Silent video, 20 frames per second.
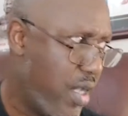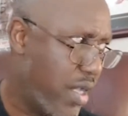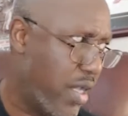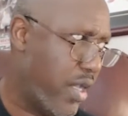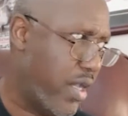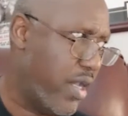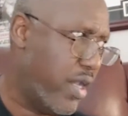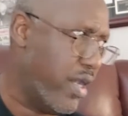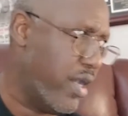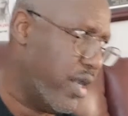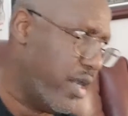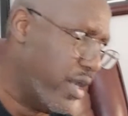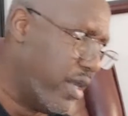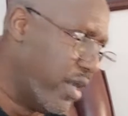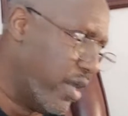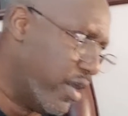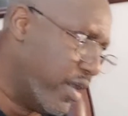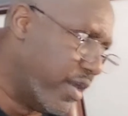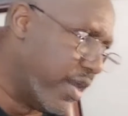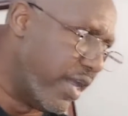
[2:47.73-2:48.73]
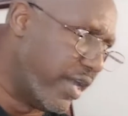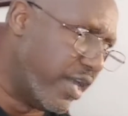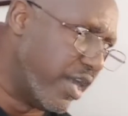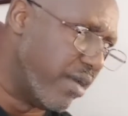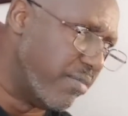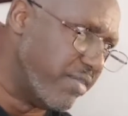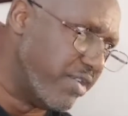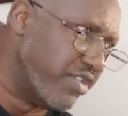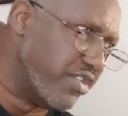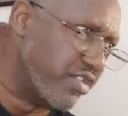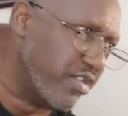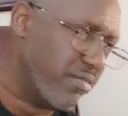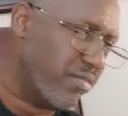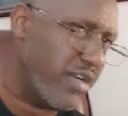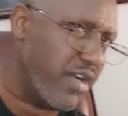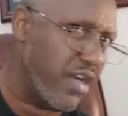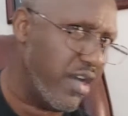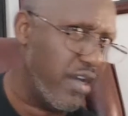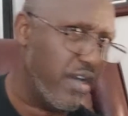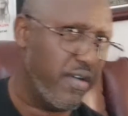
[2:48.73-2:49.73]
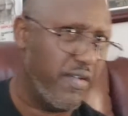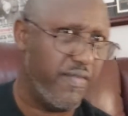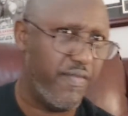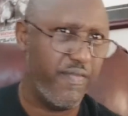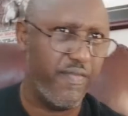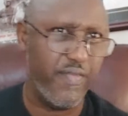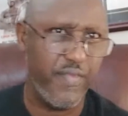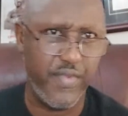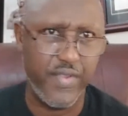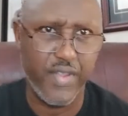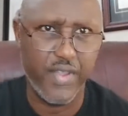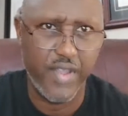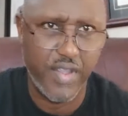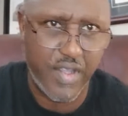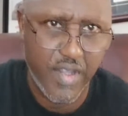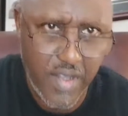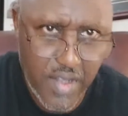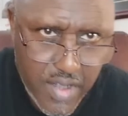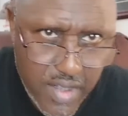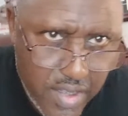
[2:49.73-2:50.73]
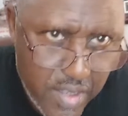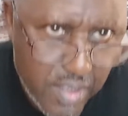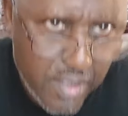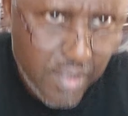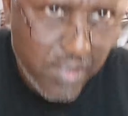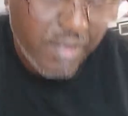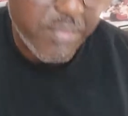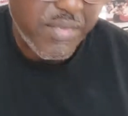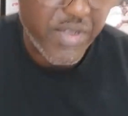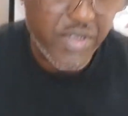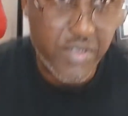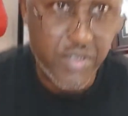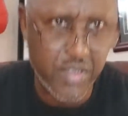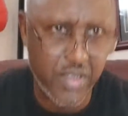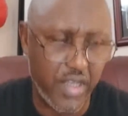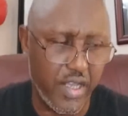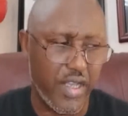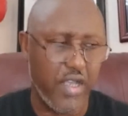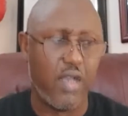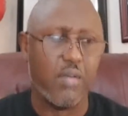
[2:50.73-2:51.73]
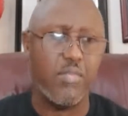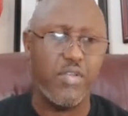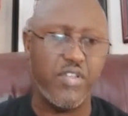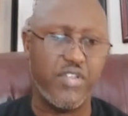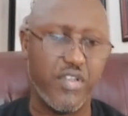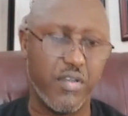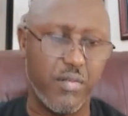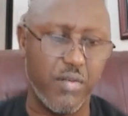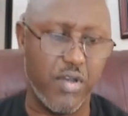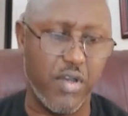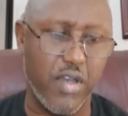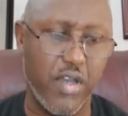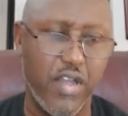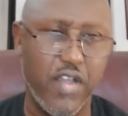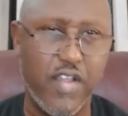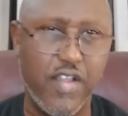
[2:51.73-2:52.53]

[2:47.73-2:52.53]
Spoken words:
And I got me some. Let me see. I got me some